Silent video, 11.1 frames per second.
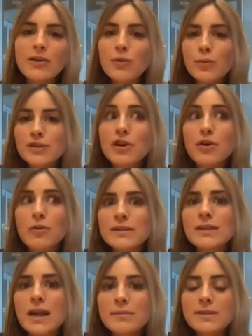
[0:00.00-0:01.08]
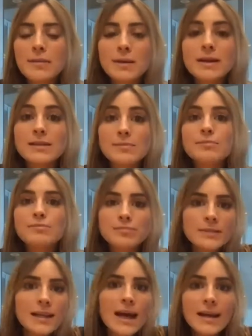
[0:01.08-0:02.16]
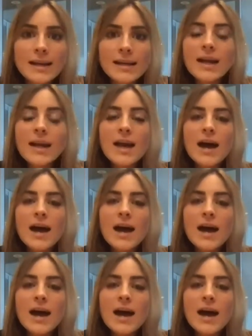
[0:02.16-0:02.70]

the worse our obesity epidemic is getting.